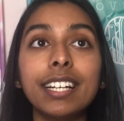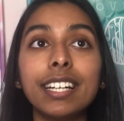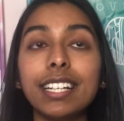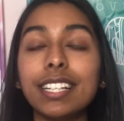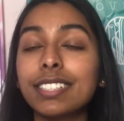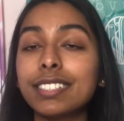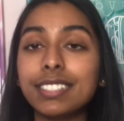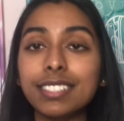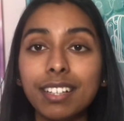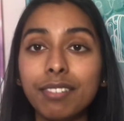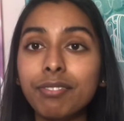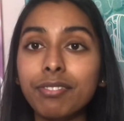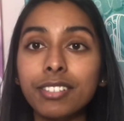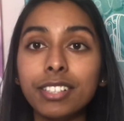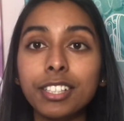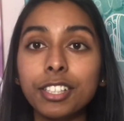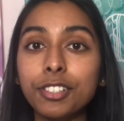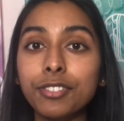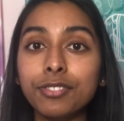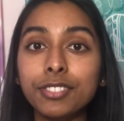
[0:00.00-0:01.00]
It's
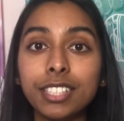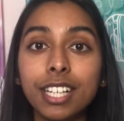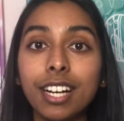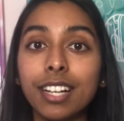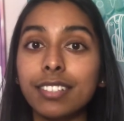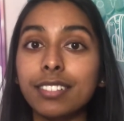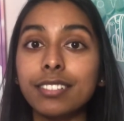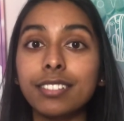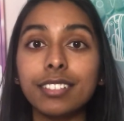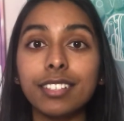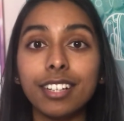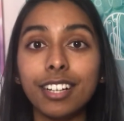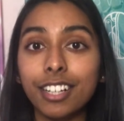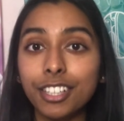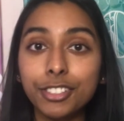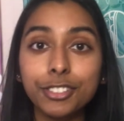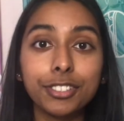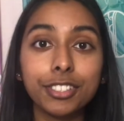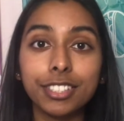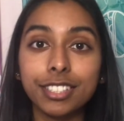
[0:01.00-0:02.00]
something you've done
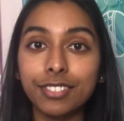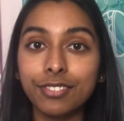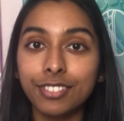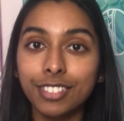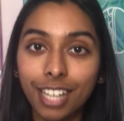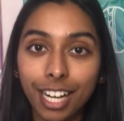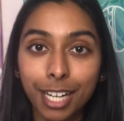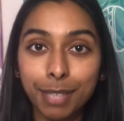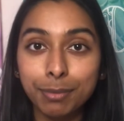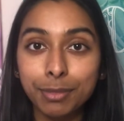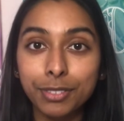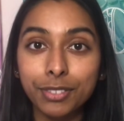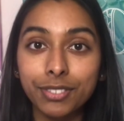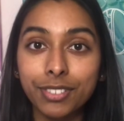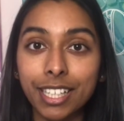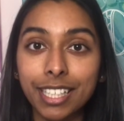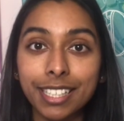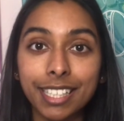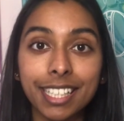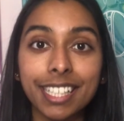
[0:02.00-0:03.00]
hundreds of times
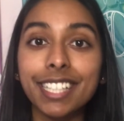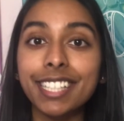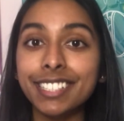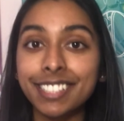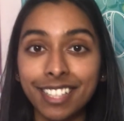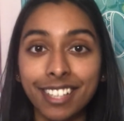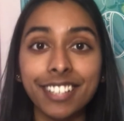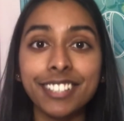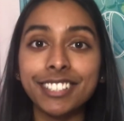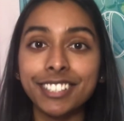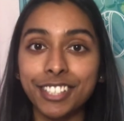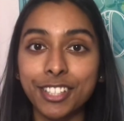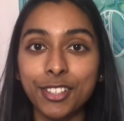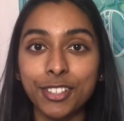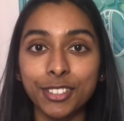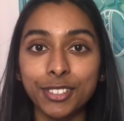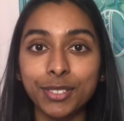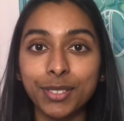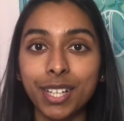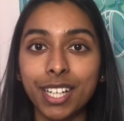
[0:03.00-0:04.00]
already is answer
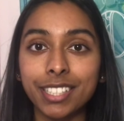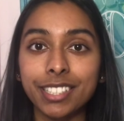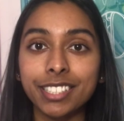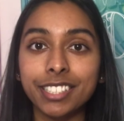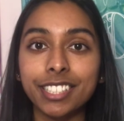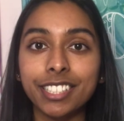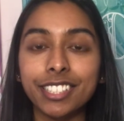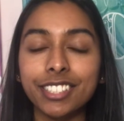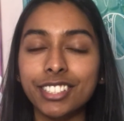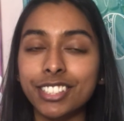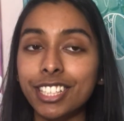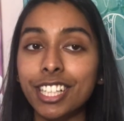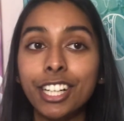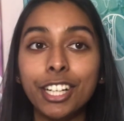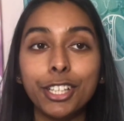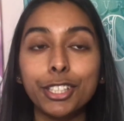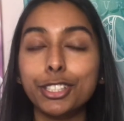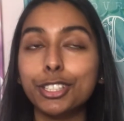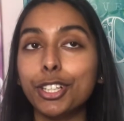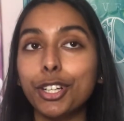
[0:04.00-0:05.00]
those questions.
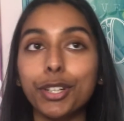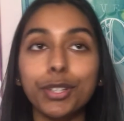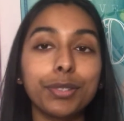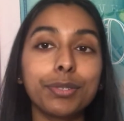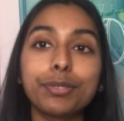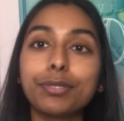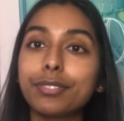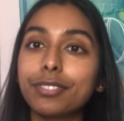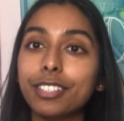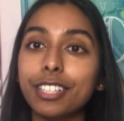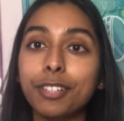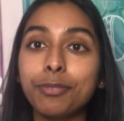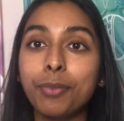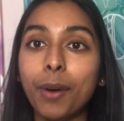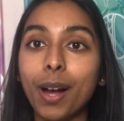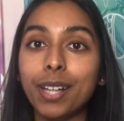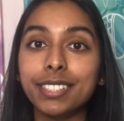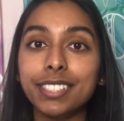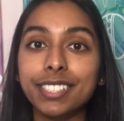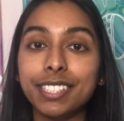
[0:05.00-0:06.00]
So
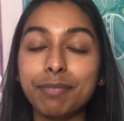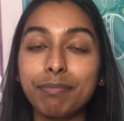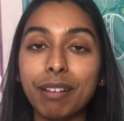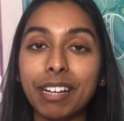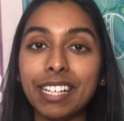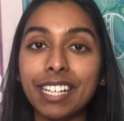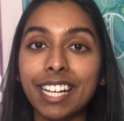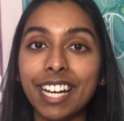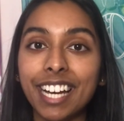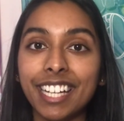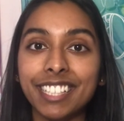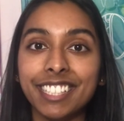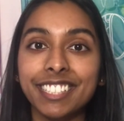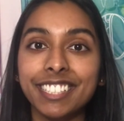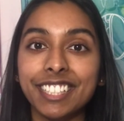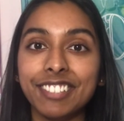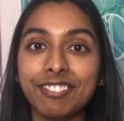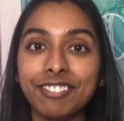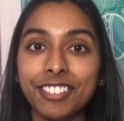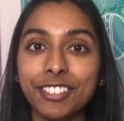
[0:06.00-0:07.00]
why does it make it any
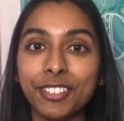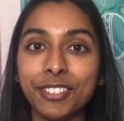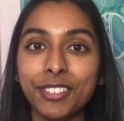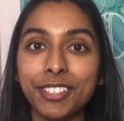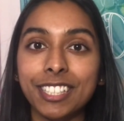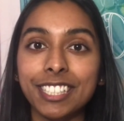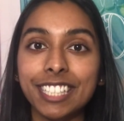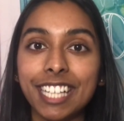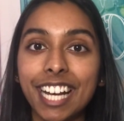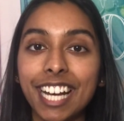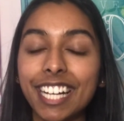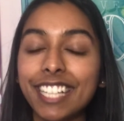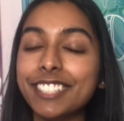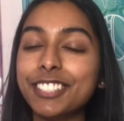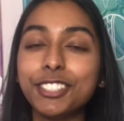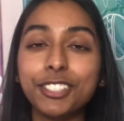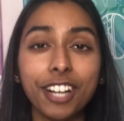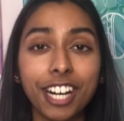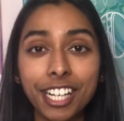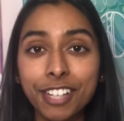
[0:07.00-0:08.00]
different on the day?
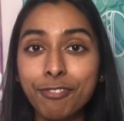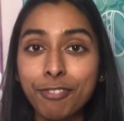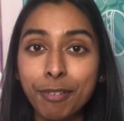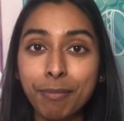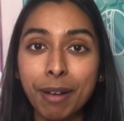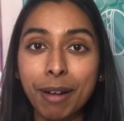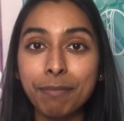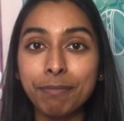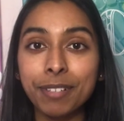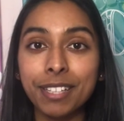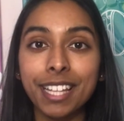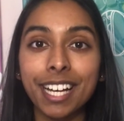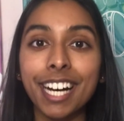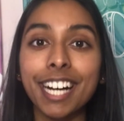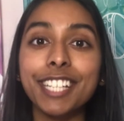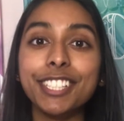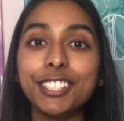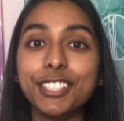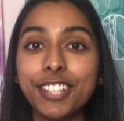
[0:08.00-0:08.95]
Try and remember that.